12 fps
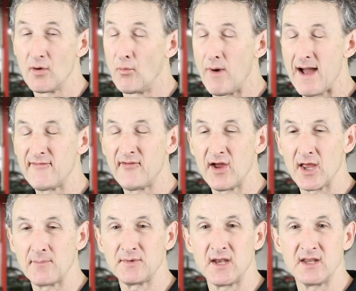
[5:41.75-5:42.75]
Wi-Fi
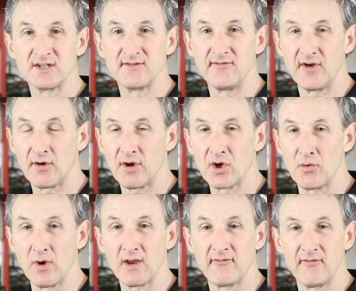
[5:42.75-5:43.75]
updating is very
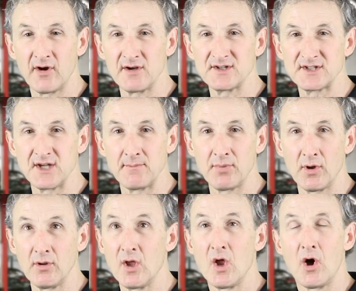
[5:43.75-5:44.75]
quick, very
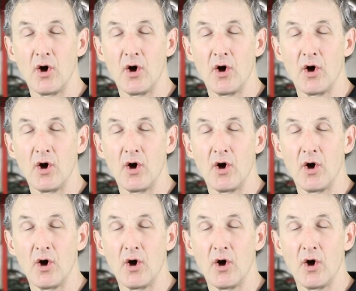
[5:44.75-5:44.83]
simple.